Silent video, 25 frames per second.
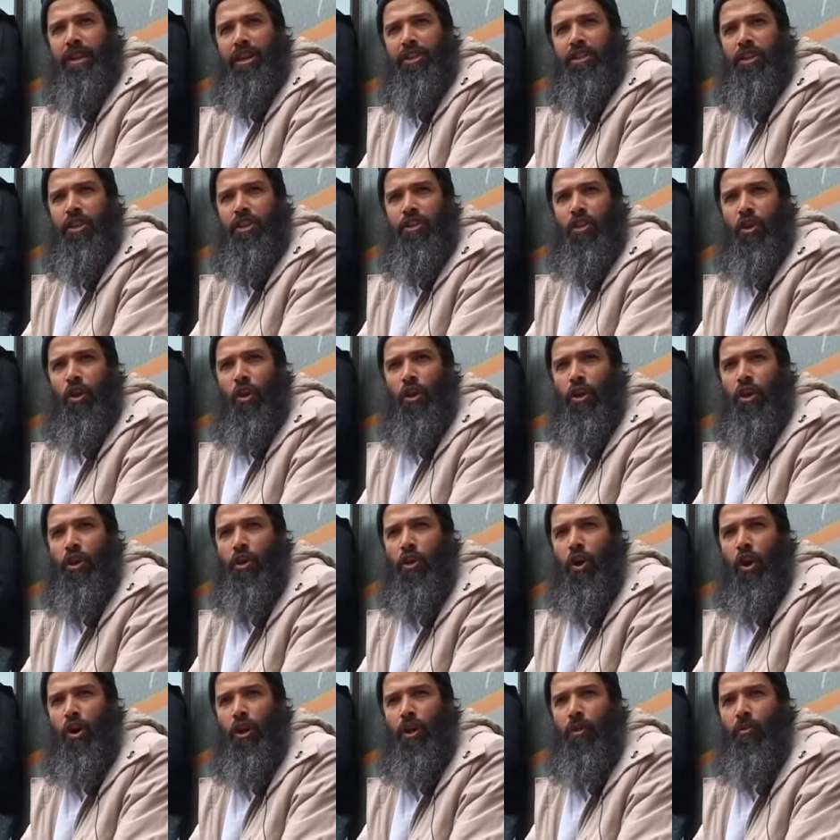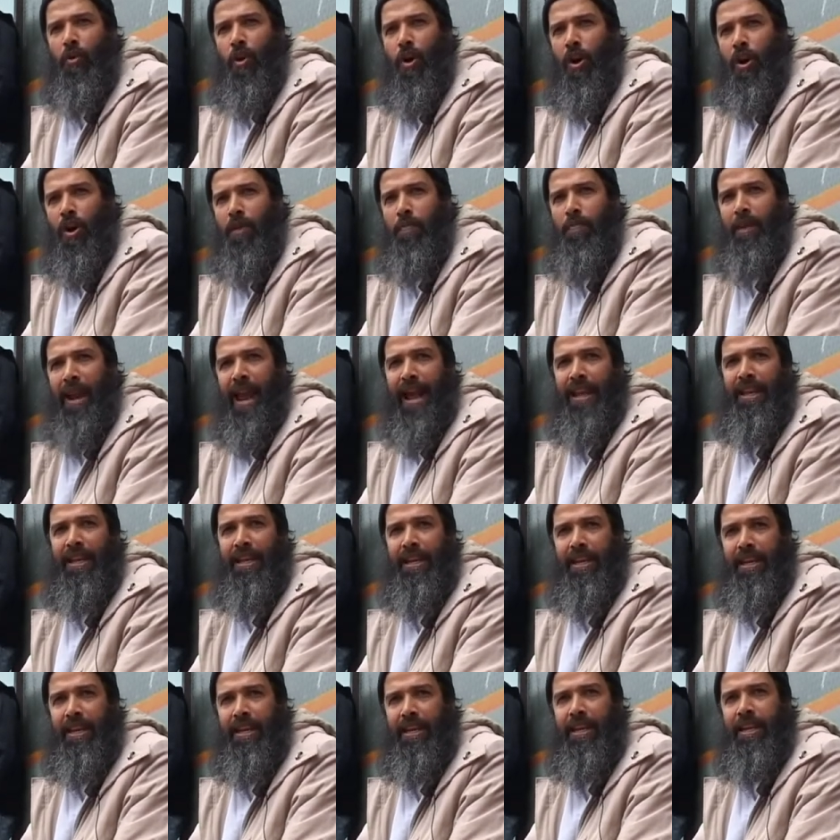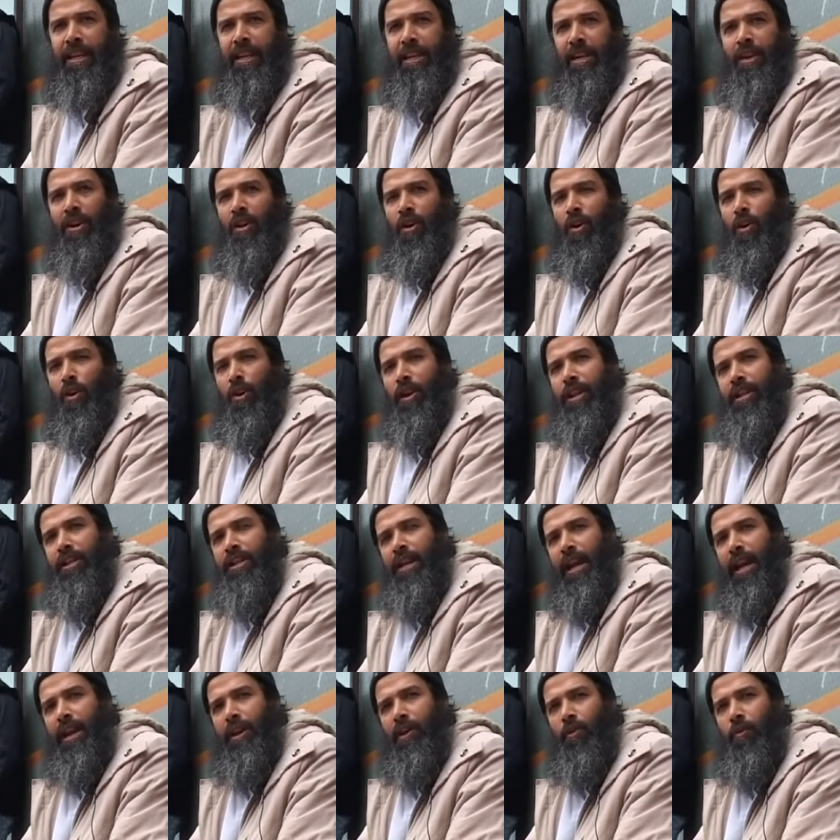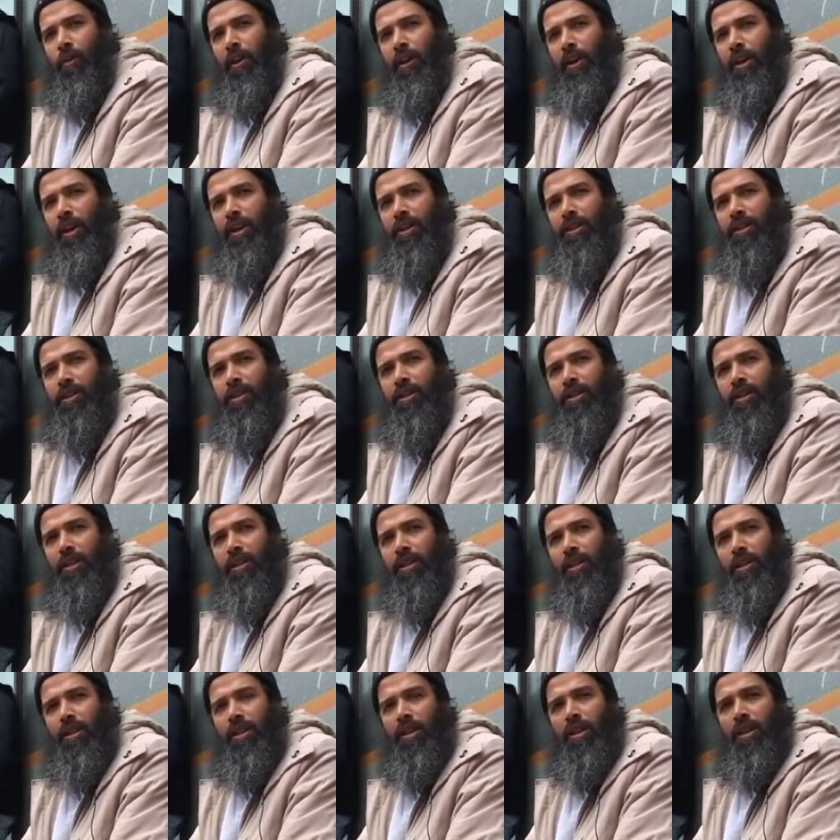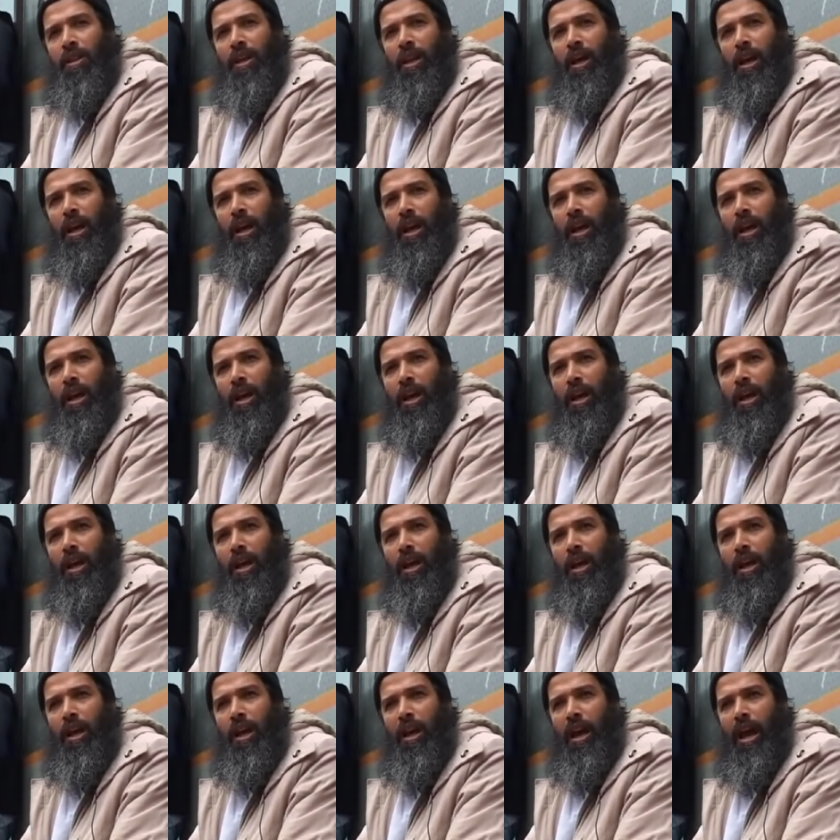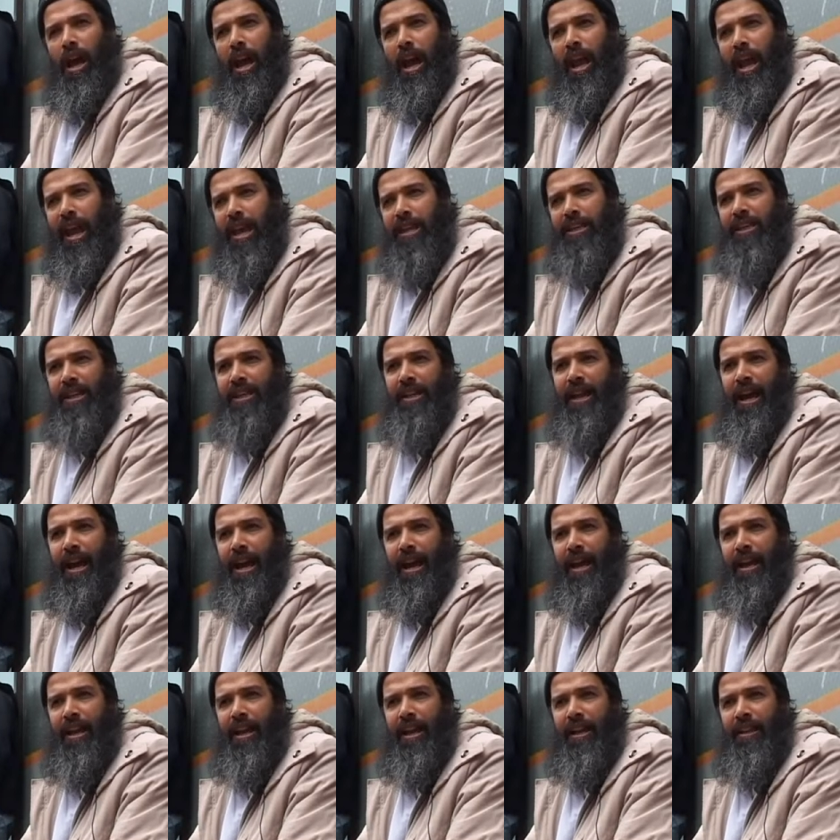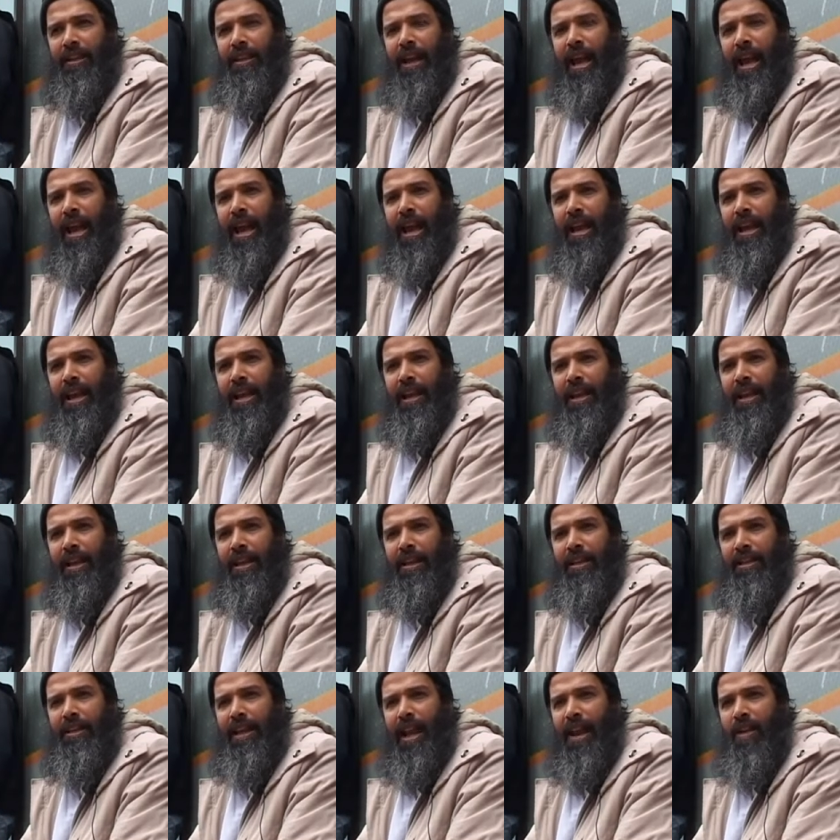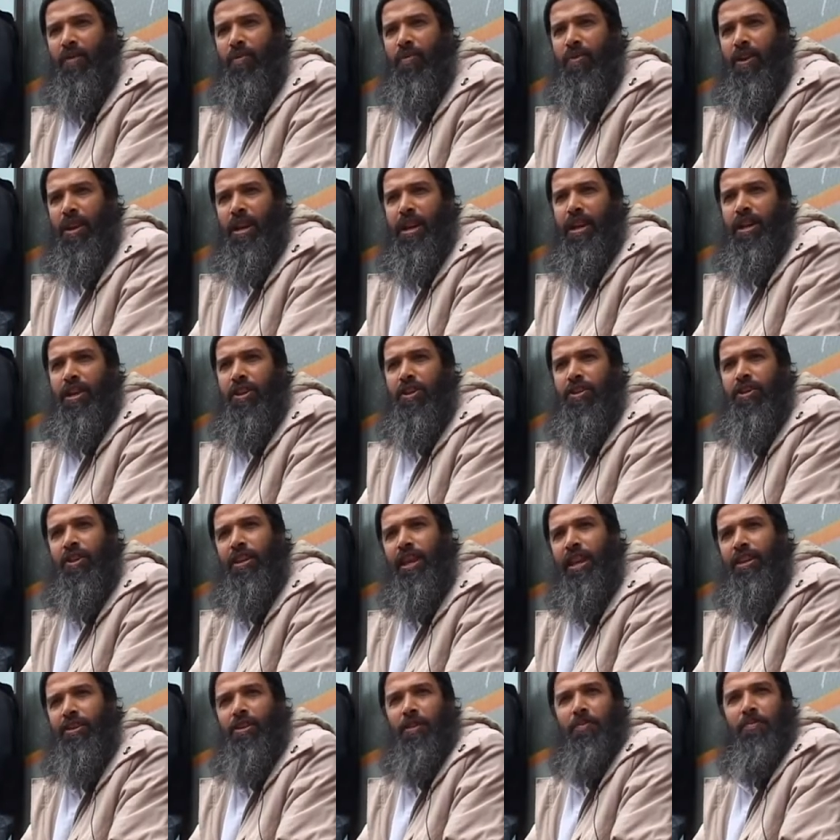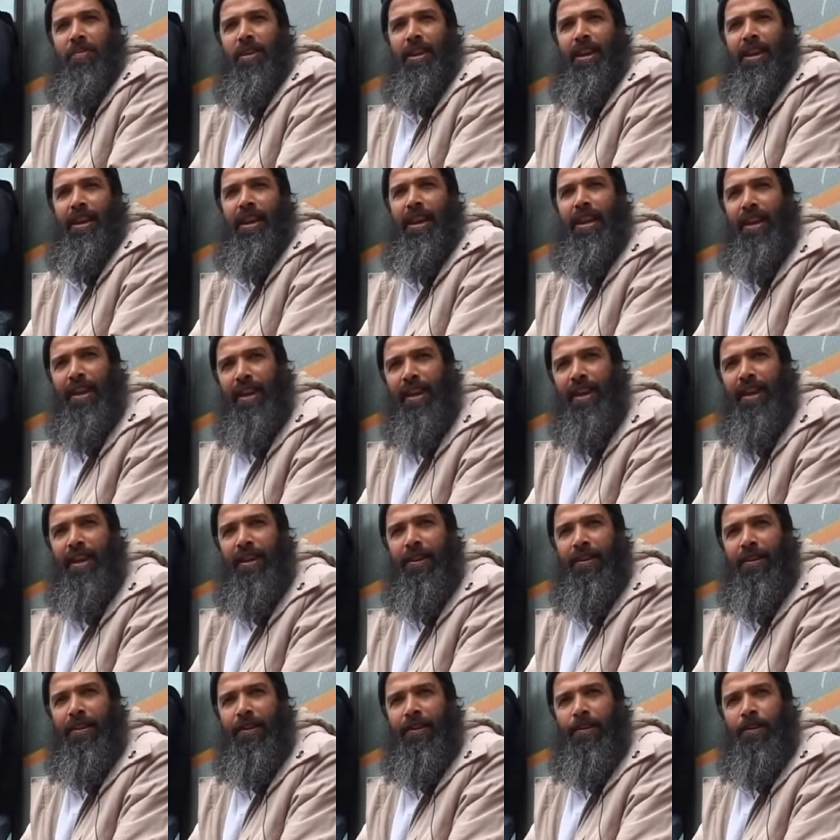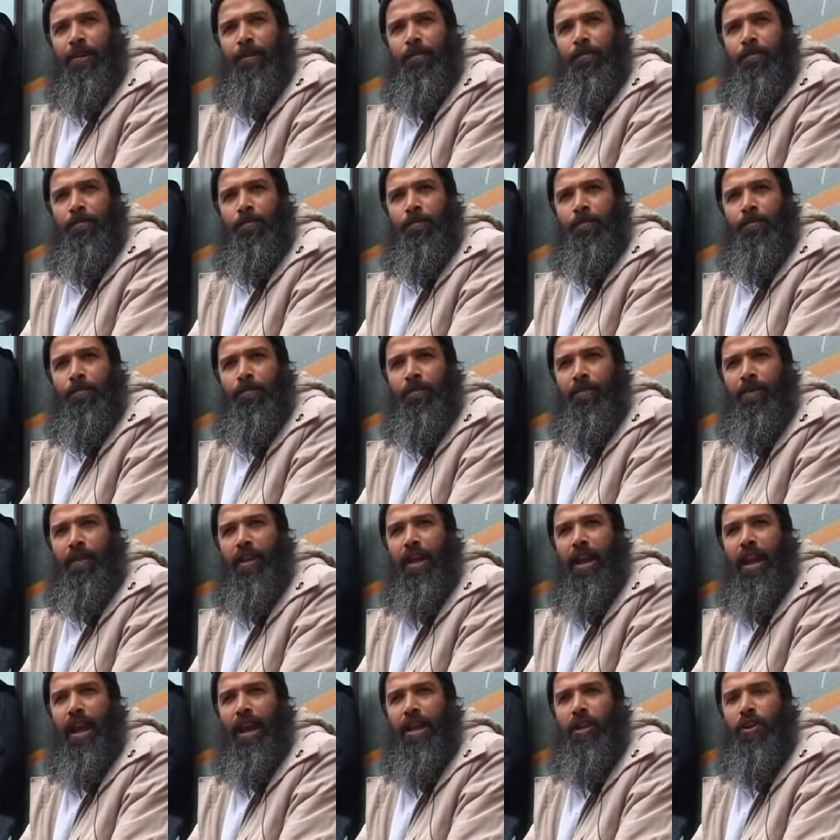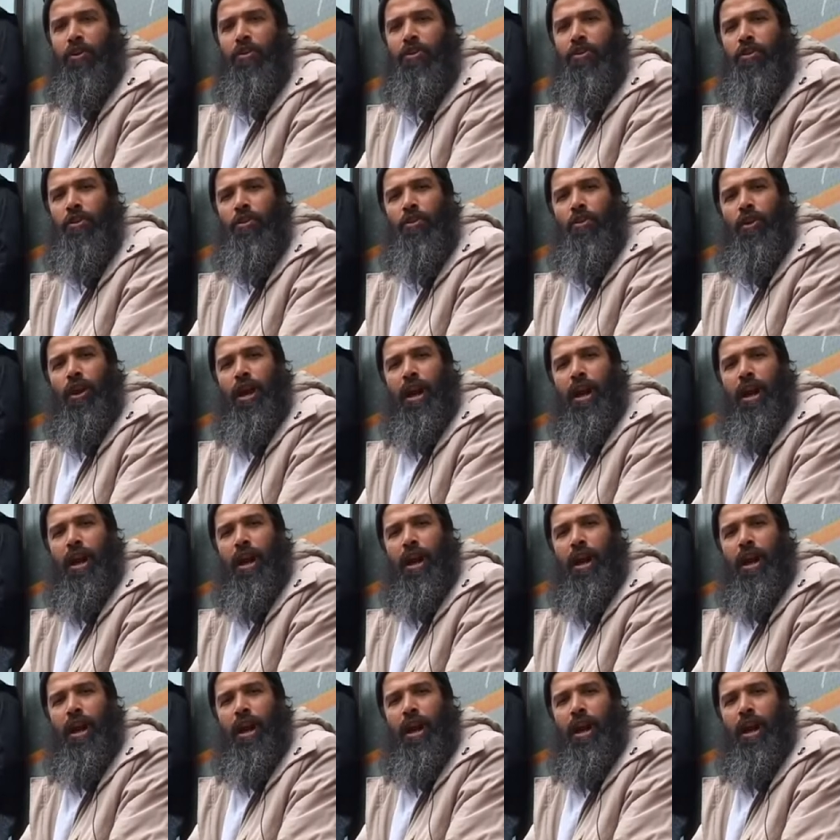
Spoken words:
they used to call you a gollywog, blackie, all these kind of words. I hated that. That really used to get to me, and I used to